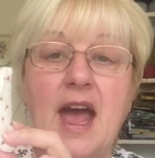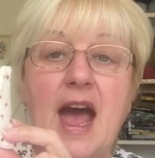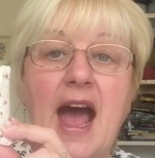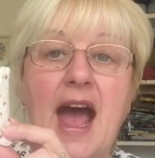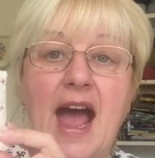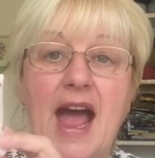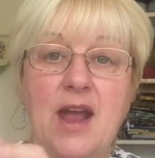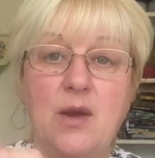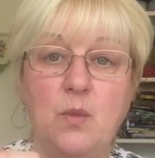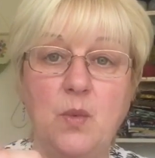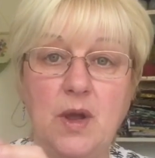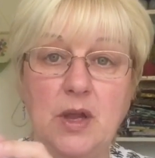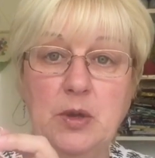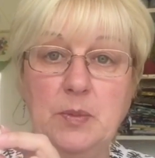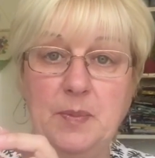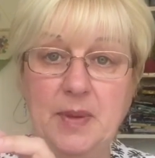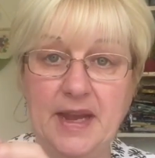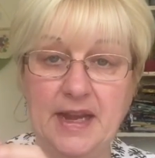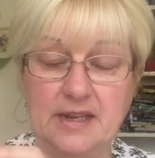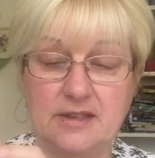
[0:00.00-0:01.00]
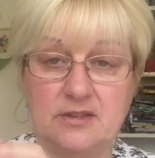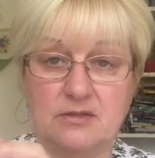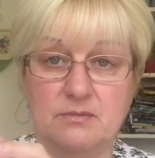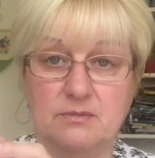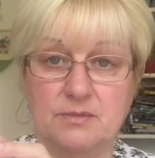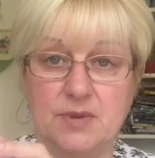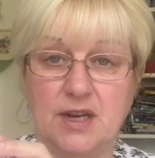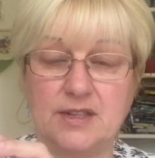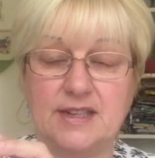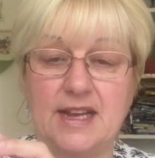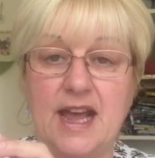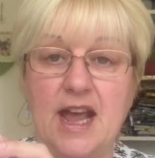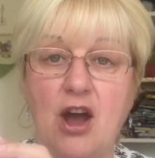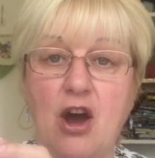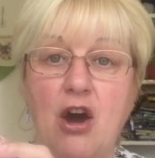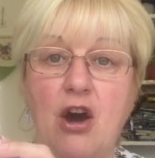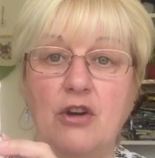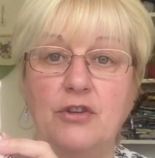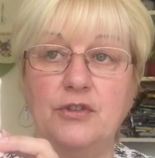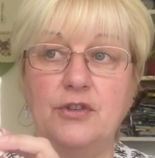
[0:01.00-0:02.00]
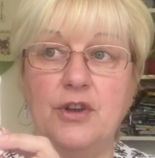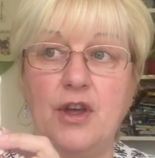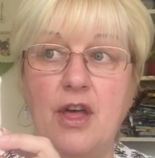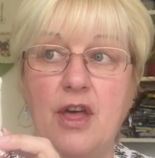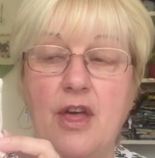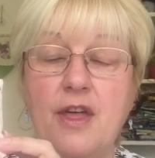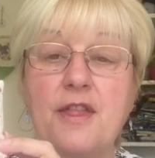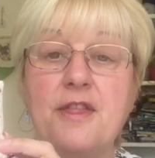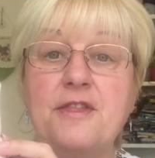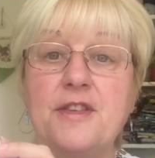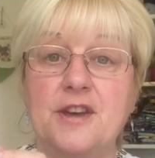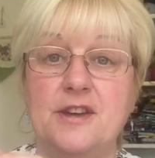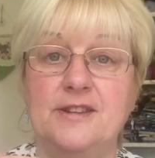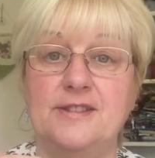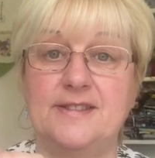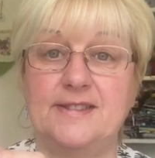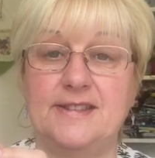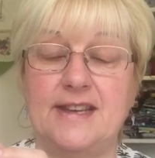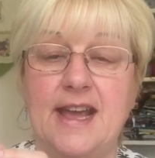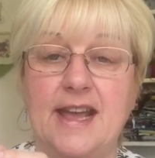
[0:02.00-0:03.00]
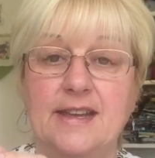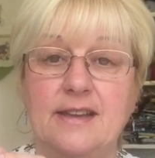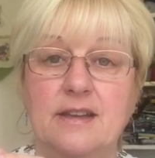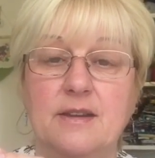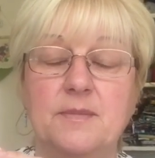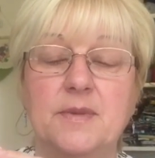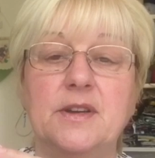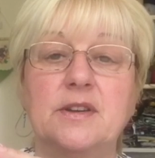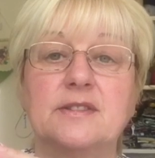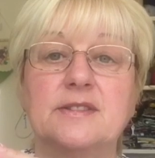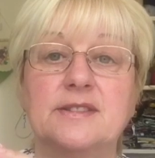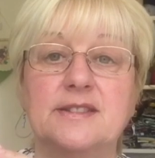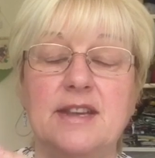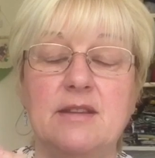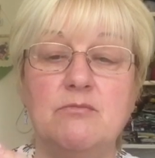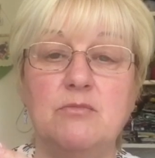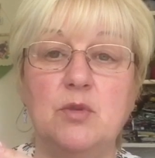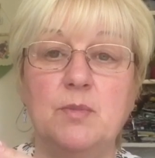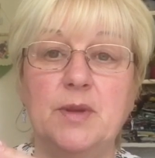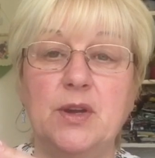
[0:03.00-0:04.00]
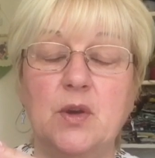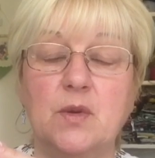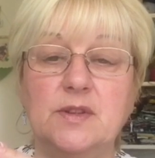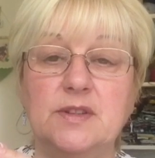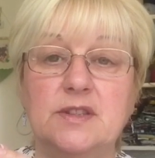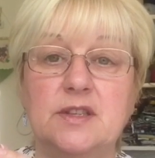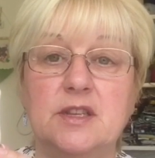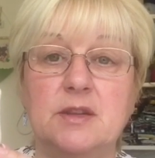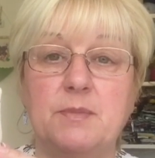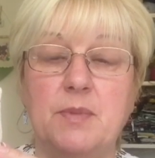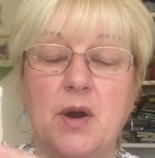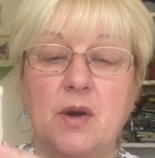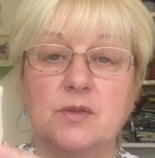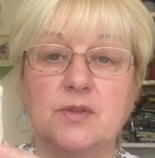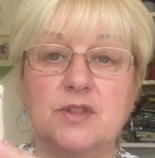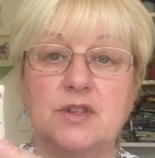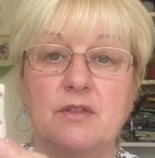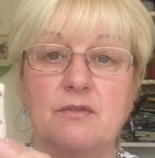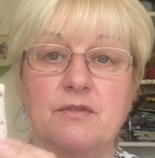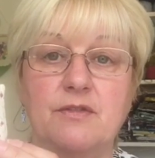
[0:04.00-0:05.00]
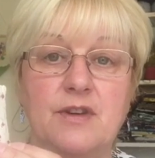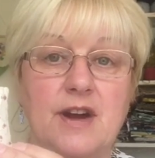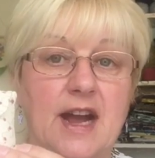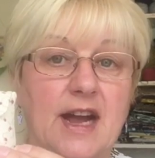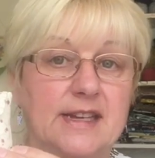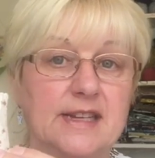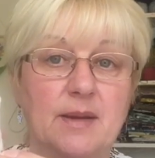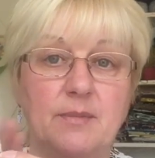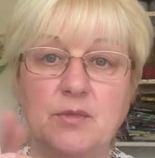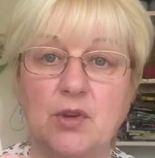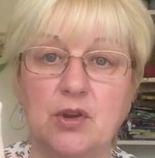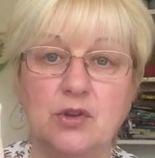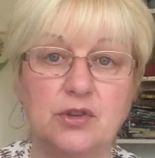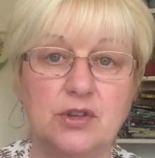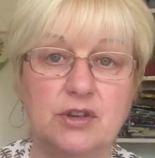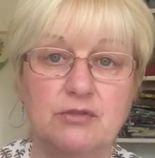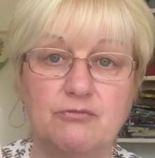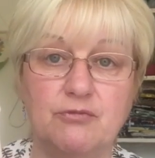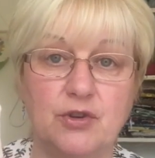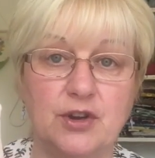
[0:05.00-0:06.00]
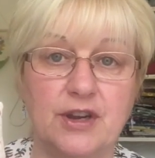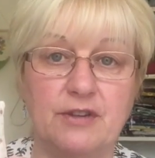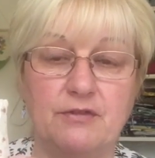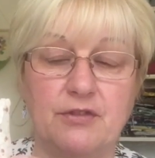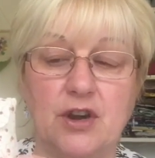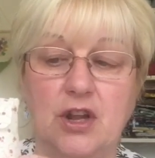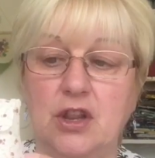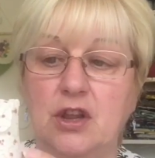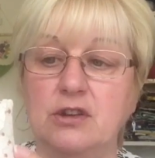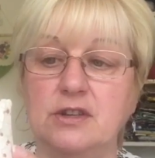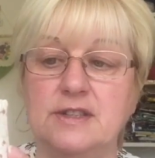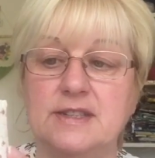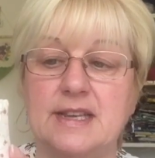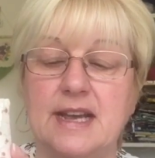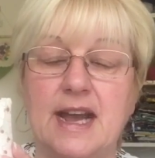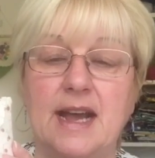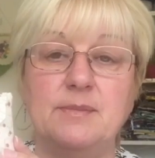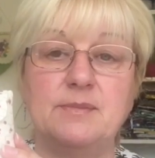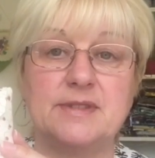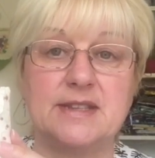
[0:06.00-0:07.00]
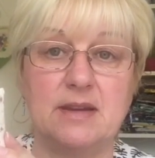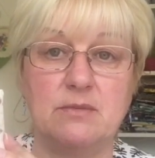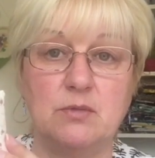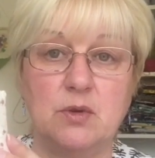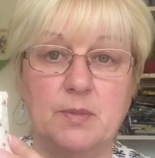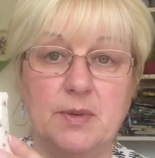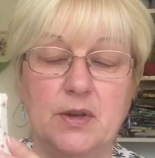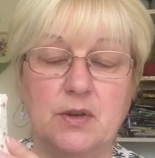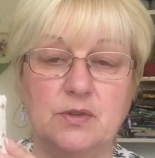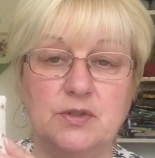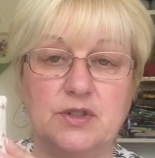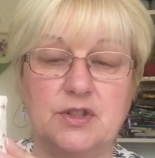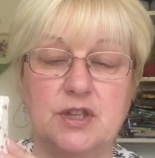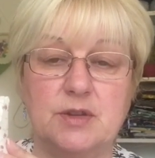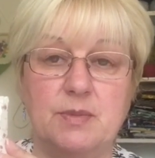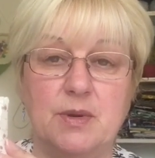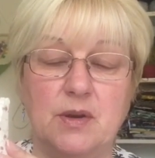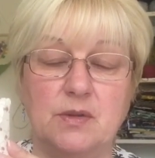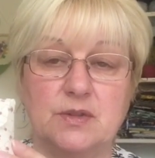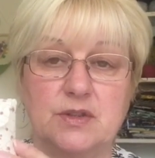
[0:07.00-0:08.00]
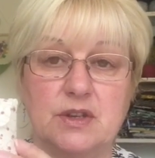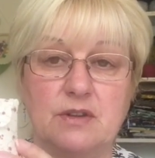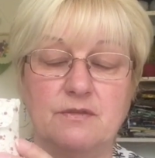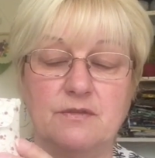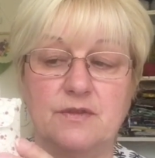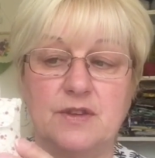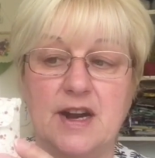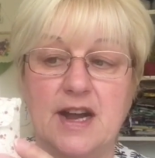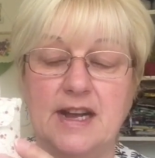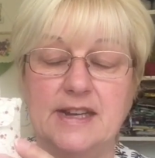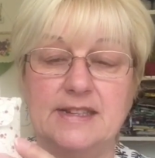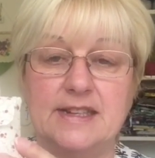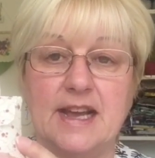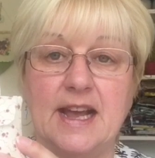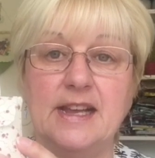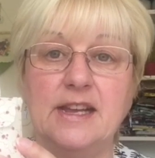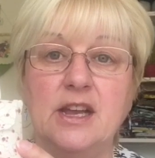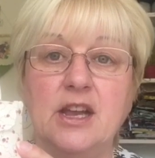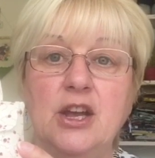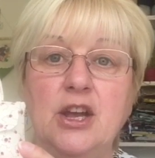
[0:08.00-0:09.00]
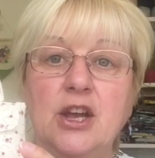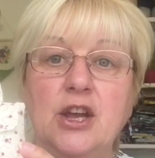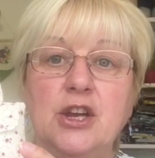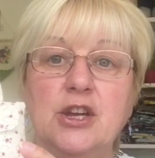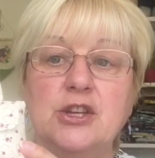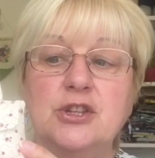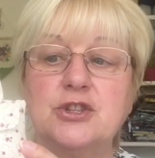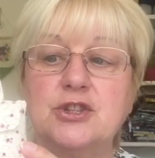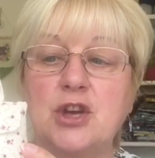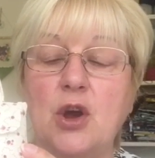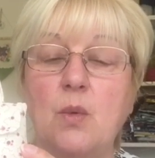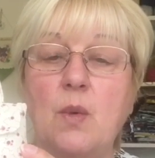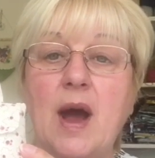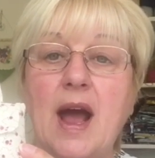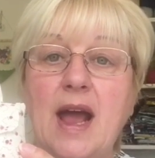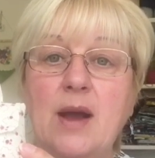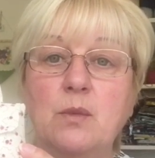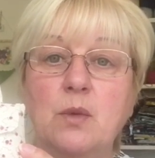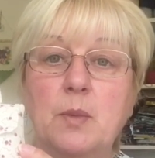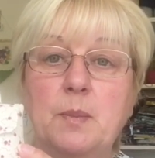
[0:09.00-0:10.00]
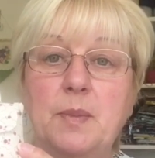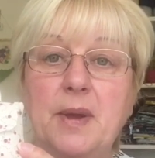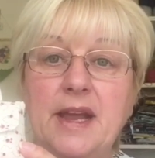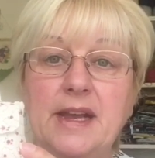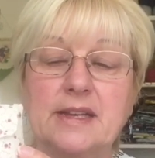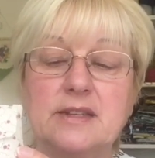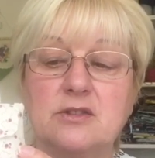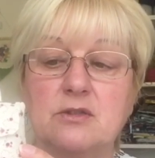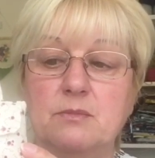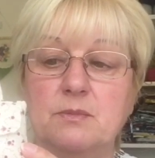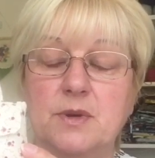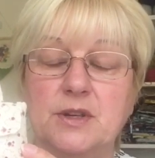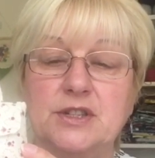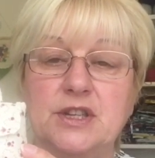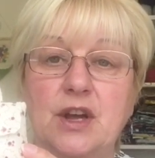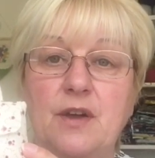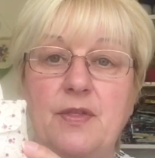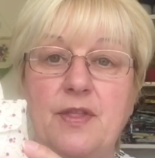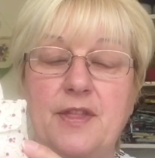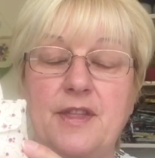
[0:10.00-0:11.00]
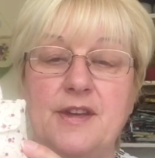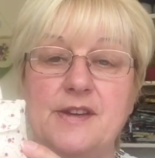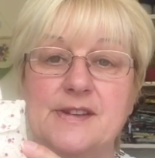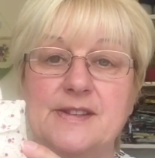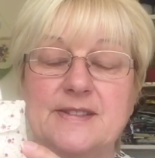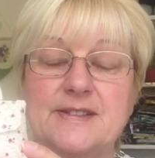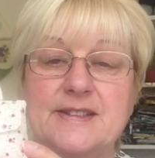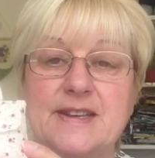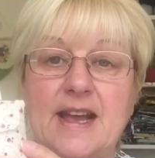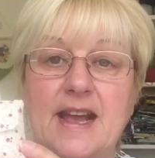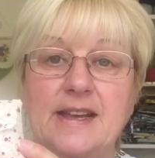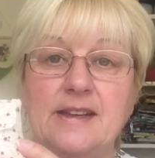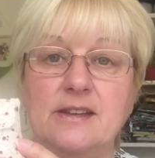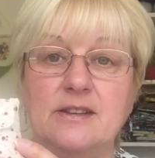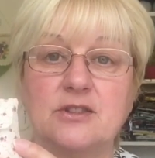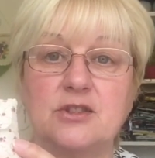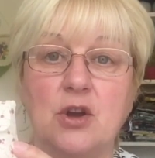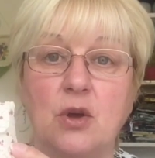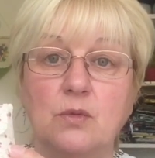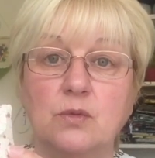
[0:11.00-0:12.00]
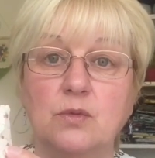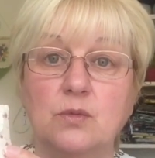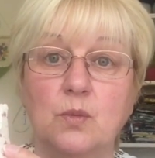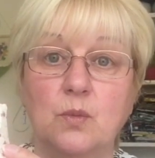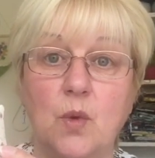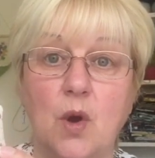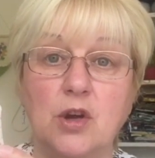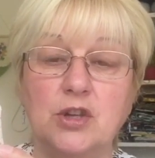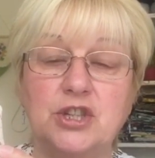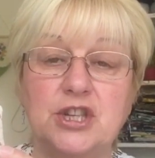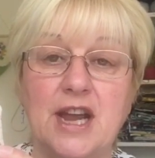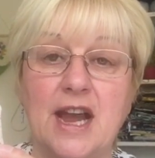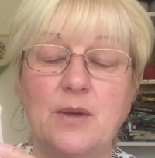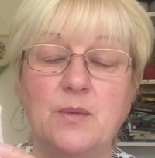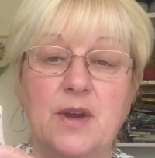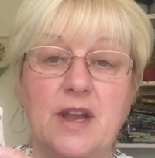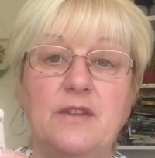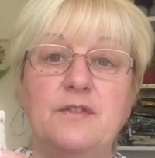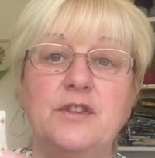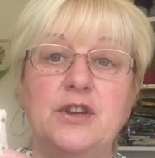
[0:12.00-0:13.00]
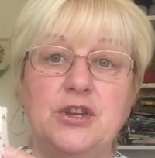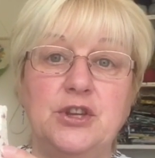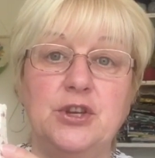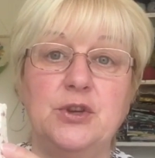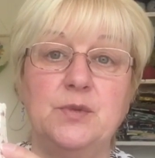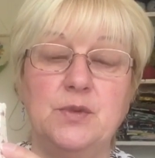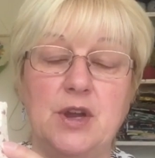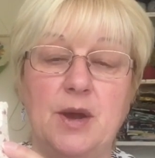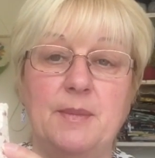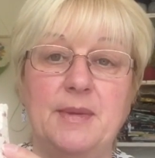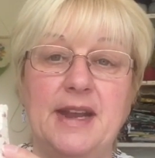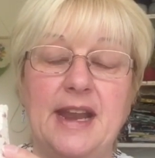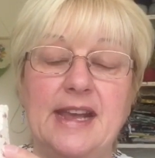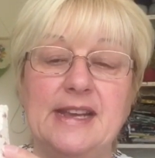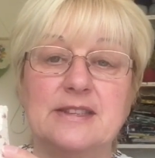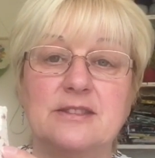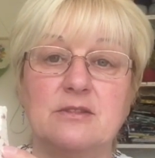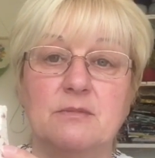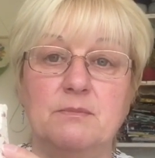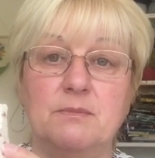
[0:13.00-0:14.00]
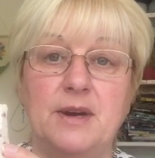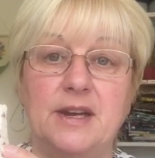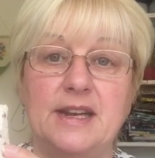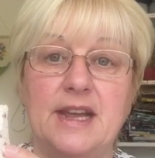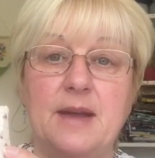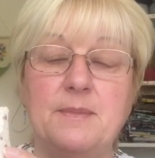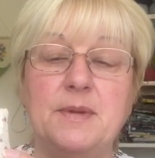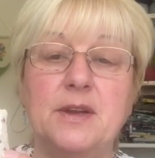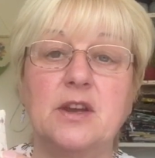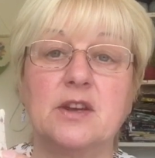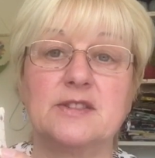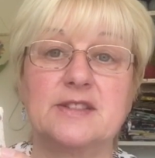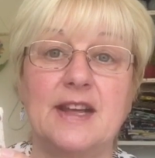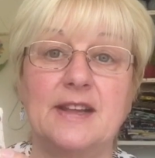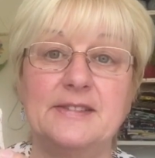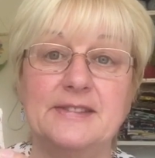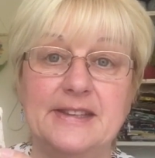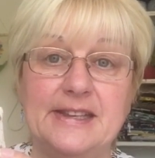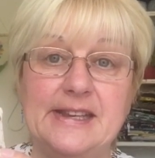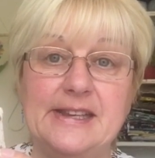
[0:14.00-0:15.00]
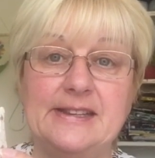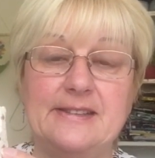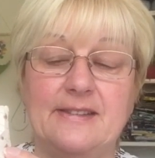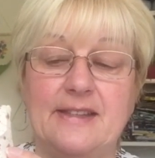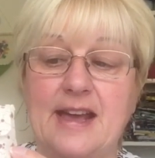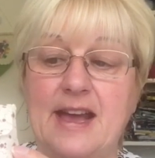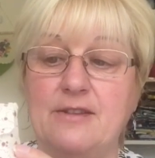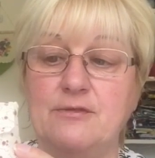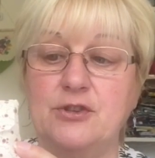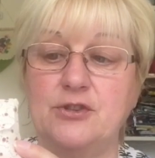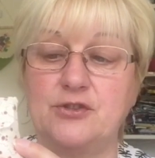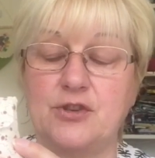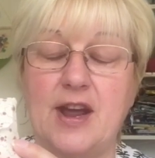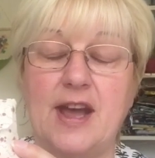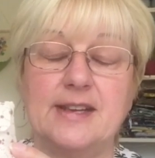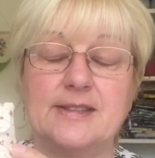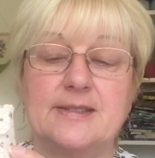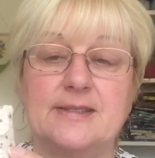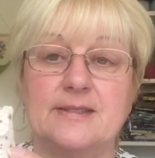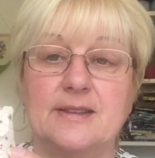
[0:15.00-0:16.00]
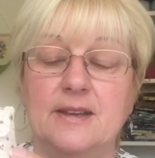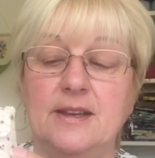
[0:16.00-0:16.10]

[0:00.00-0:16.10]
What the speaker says: I will pick somebody on Thursday because Tim will be going to the post on Friday. I'm not going to run it for a long time. Tim will be going to the post on Friday. So I will pick somebody on Thursday. So watch out if you do nominate somebody because I'll need their address.